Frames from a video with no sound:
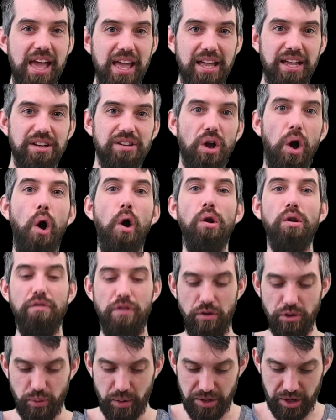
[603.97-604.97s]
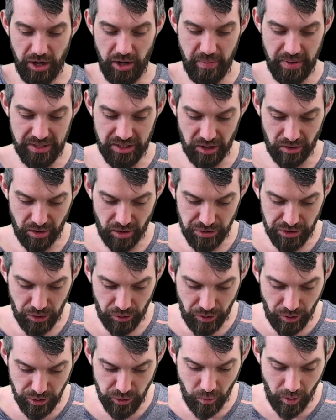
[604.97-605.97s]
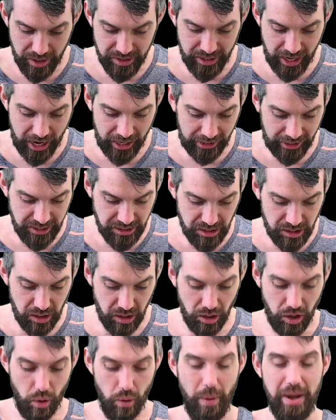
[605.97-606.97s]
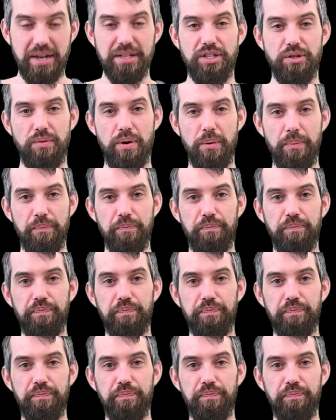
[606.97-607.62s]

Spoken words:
8, all of those ones are going to be 0, so those ones at least go away to 0.